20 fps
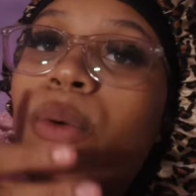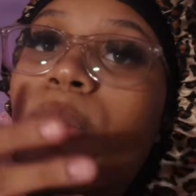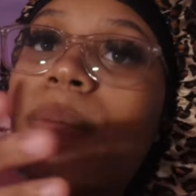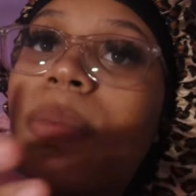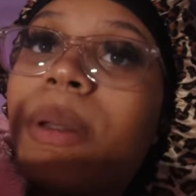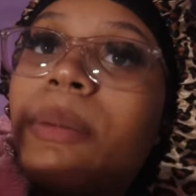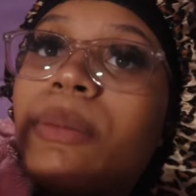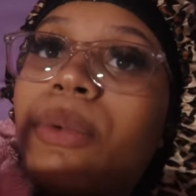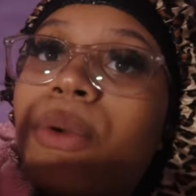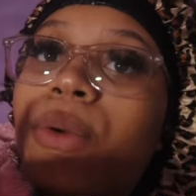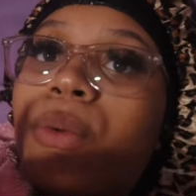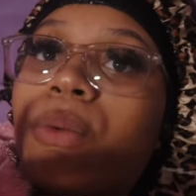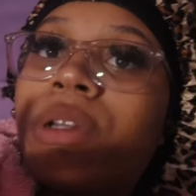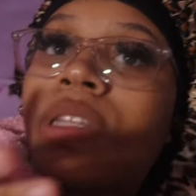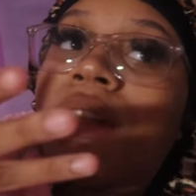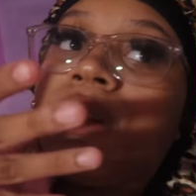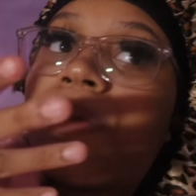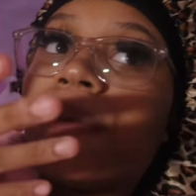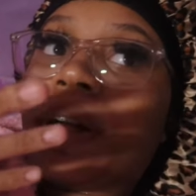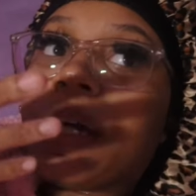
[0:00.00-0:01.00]
remember
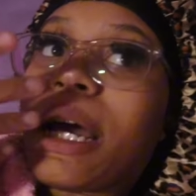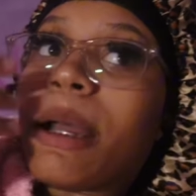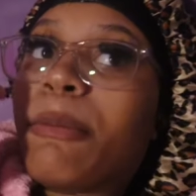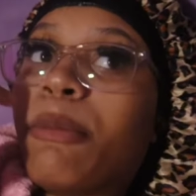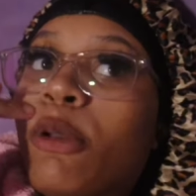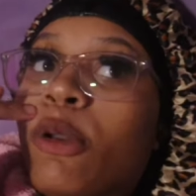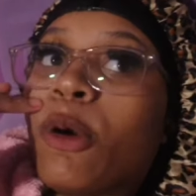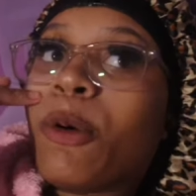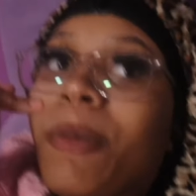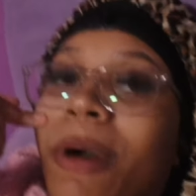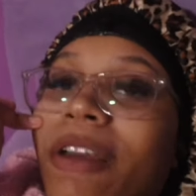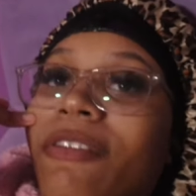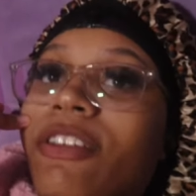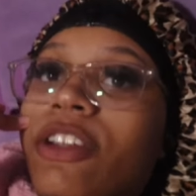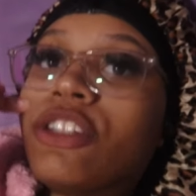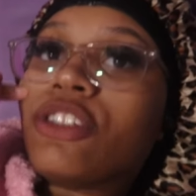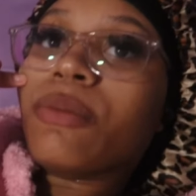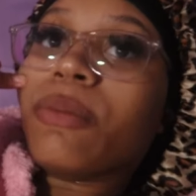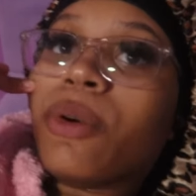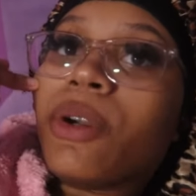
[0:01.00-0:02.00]
what the fuck I put on my
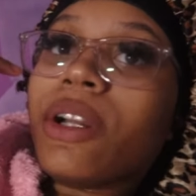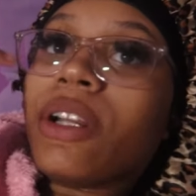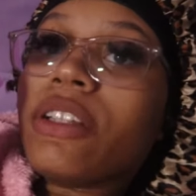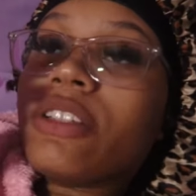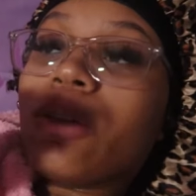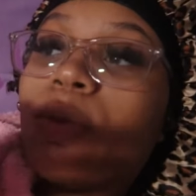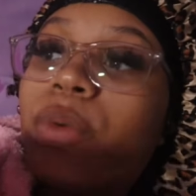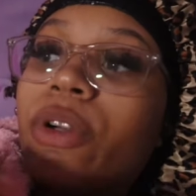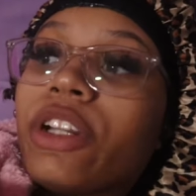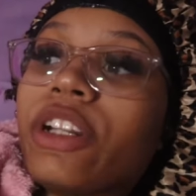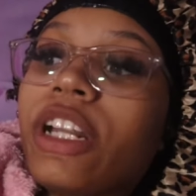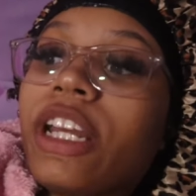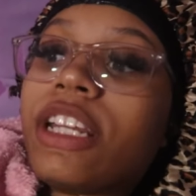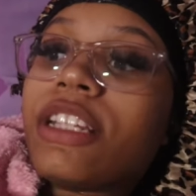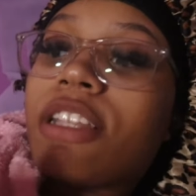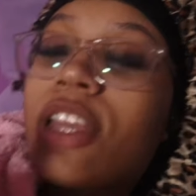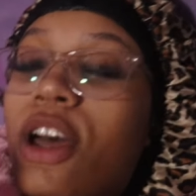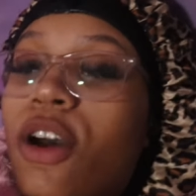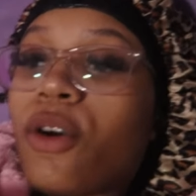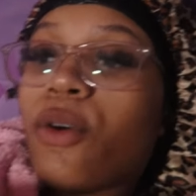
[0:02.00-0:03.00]
vision board because a
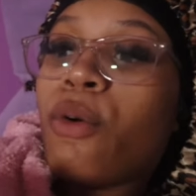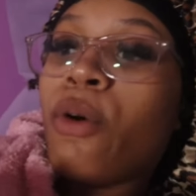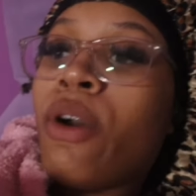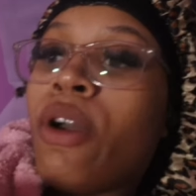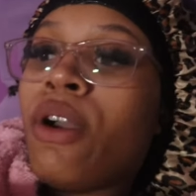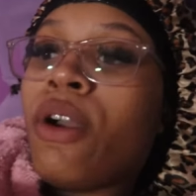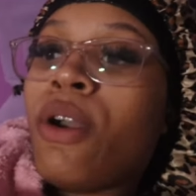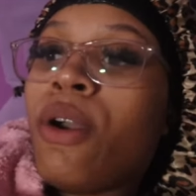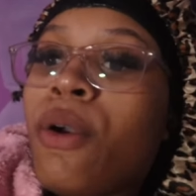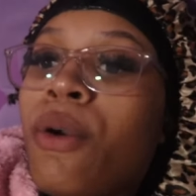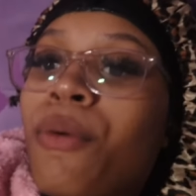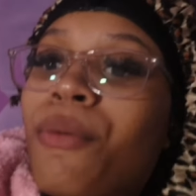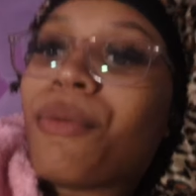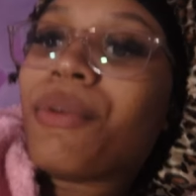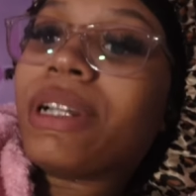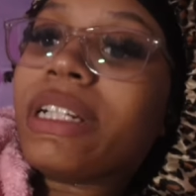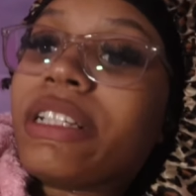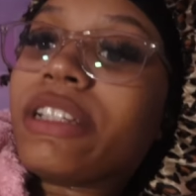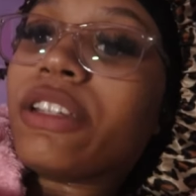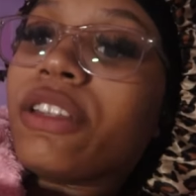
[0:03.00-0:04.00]
weird-ass hoe
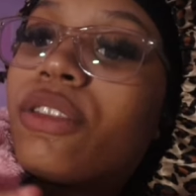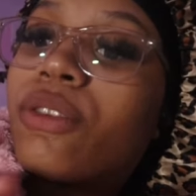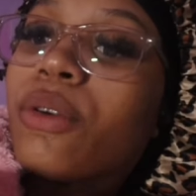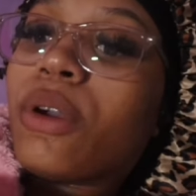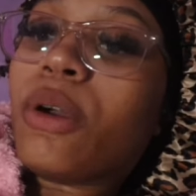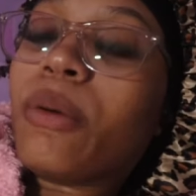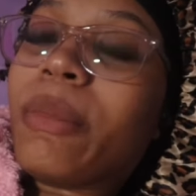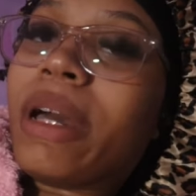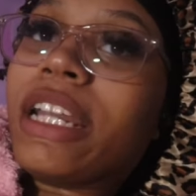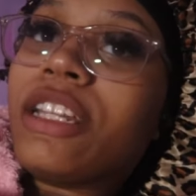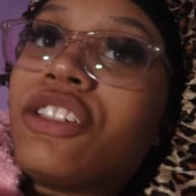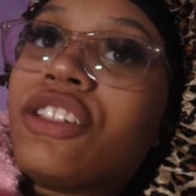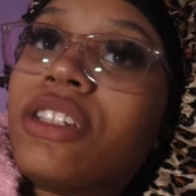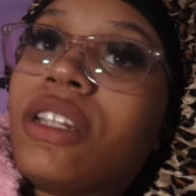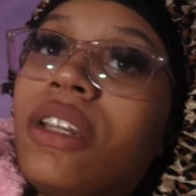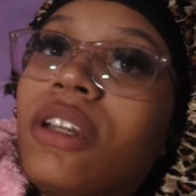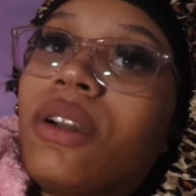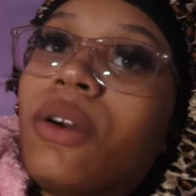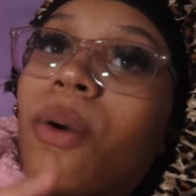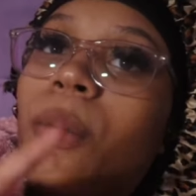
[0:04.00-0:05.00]
wanted to throw my
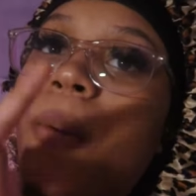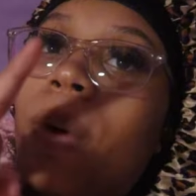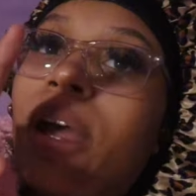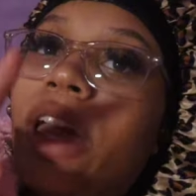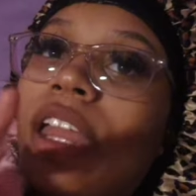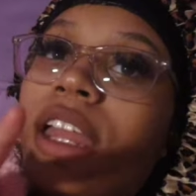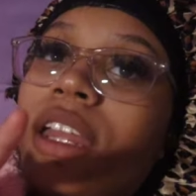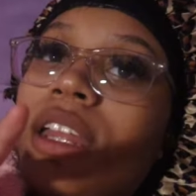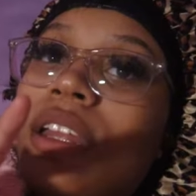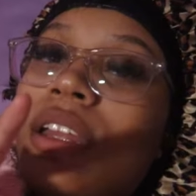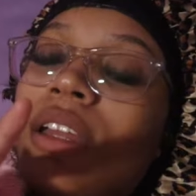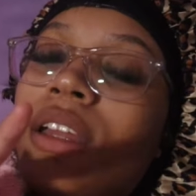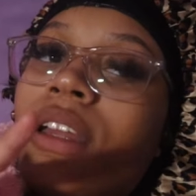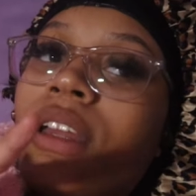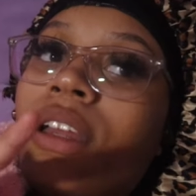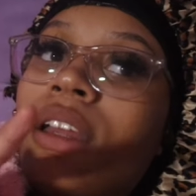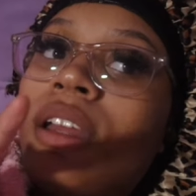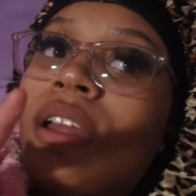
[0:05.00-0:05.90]
shit away.